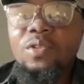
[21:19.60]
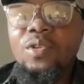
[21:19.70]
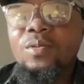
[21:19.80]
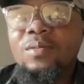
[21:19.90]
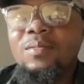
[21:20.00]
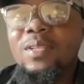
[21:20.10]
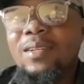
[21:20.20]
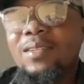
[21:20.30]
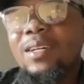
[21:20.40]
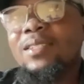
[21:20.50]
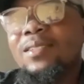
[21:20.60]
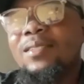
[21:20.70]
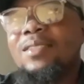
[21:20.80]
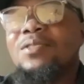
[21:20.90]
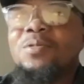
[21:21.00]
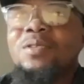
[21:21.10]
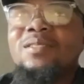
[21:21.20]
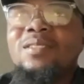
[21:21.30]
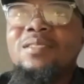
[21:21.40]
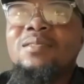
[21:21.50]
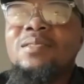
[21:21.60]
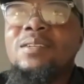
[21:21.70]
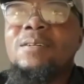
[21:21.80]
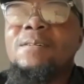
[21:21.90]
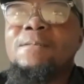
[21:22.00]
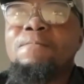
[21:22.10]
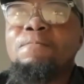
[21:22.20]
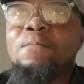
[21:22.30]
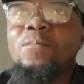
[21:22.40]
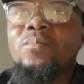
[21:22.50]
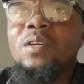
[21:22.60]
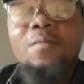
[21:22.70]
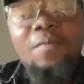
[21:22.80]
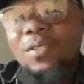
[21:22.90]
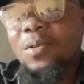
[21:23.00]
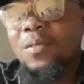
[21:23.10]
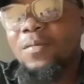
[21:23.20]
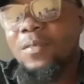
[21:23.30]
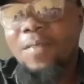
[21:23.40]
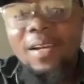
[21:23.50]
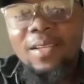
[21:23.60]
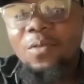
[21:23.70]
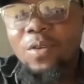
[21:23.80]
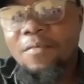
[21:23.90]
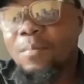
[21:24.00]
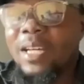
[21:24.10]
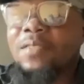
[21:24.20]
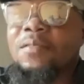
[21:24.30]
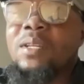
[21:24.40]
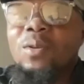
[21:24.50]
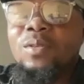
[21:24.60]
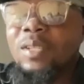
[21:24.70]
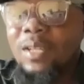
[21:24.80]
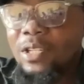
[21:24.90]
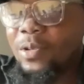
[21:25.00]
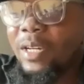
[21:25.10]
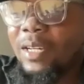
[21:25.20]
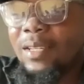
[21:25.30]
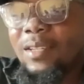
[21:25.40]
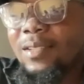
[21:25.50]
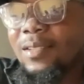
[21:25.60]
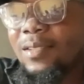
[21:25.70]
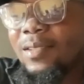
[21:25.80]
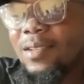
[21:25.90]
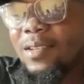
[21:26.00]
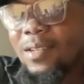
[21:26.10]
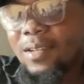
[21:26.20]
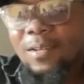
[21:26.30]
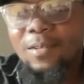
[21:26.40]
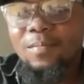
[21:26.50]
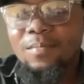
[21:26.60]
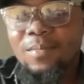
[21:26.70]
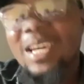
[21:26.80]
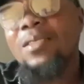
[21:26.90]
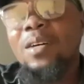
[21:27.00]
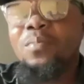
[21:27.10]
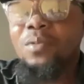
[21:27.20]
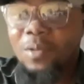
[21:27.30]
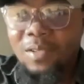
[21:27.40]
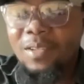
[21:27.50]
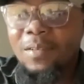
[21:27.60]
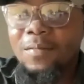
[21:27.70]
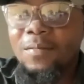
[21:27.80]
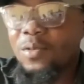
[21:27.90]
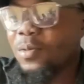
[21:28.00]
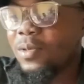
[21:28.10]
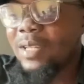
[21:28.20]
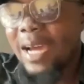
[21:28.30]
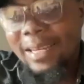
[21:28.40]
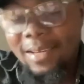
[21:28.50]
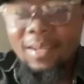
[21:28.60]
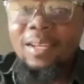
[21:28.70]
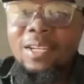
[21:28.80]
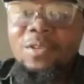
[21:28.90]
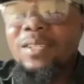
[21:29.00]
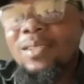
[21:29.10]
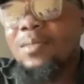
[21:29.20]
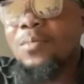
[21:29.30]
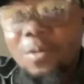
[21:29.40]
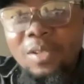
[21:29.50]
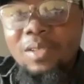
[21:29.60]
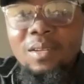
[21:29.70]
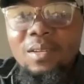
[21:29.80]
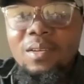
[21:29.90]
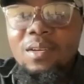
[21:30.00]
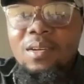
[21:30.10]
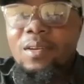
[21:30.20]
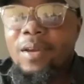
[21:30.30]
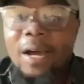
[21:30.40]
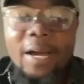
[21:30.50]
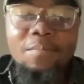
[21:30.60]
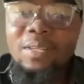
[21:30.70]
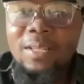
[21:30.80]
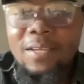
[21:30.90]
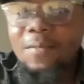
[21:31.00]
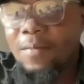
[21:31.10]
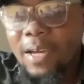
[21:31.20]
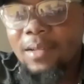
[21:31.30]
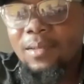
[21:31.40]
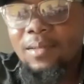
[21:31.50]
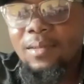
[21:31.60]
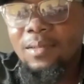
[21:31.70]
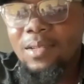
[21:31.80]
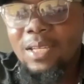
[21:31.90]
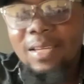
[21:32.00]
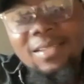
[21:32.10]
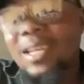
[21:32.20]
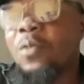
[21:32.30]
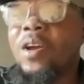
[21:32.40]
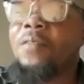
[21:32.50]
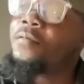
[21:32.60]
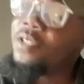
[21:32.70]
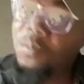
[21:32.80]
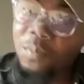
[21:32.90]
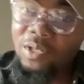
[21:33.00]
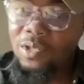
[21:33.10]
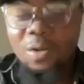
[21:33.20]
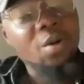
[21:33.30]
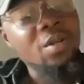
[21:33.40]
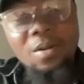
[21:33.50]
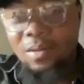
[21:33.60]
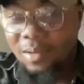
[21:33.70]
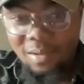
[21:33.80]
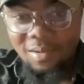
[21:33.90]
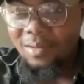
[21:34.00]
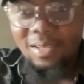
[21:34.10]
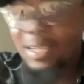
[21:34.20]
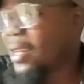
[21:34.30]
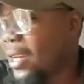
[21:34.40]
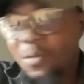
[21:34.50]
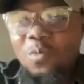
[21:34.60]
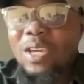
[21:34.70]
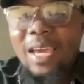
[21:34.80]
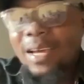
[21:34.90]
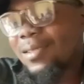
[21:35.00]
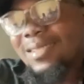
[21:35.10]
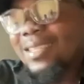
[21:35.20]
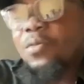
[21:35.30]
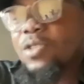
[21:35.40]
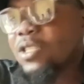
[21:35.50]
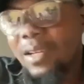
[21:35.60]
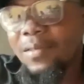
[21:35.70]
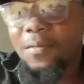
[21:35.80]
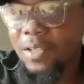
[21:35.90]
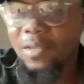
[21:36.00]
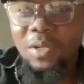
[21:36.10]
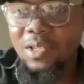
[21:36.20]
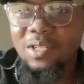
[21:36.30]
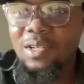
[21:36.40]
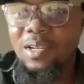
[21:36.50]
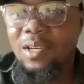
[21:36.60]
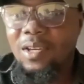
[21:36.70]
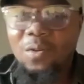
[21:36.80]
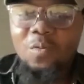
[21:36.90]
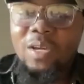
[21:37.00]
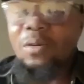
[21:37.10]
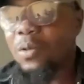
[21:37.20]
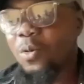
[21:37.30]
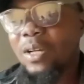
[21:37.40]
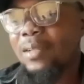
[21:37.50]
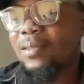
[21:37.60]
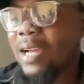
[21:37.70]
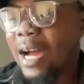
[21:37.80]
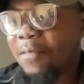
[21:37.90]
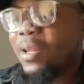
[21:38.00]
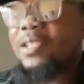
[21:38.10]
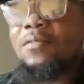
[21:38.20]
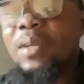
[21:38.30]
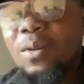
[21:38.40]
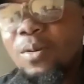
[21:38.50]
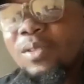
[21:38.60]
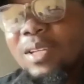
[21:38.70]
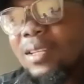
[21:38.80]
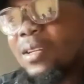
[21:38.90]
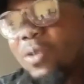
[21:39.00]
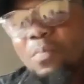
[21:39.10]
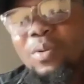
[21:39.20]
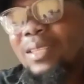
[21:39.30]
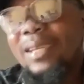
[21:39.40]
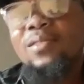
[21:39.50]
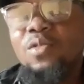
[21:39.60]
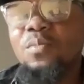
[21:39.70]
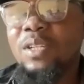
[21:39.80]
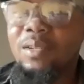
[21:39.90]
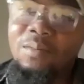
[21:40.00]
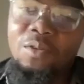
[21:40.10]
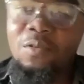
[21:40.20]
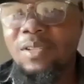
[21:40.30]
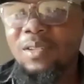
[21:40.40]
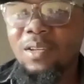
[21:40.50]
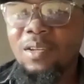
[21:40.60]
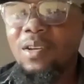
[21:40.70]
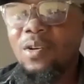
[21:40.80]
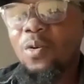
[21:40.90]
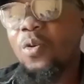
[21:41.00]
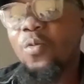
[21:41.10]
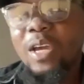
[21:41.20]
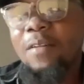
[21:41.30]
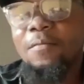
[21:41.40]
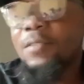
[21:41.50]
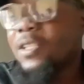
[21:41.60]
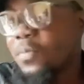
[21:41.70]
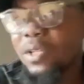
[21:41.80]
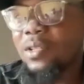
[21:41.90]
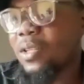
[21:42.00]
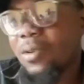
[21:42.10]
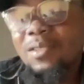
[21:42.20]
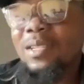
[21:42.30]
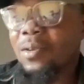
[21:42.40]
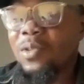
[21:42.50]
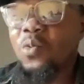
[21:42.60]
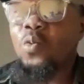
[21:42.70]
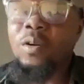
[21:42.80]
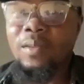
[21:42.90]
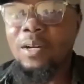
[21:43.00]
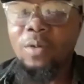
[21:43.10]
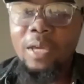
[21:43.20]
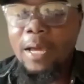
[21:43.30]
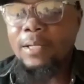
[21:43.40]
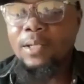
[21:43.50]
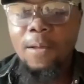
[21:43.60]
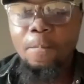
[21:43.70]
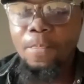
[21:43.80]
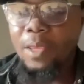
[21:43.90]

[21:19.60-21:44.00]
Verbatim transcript: You know, that was interesting. First off, the fact that we have blasphemy laws in Nigeria is counterproductive to the idea that Nigeria is a democracy. I believe that it is either we have free speech or not. Either we can't negotiate free speech. You know, we can't on the one hand have blasphemy laws and then we pretend to be a democracy, or we have free speech. It doesn't work that way. And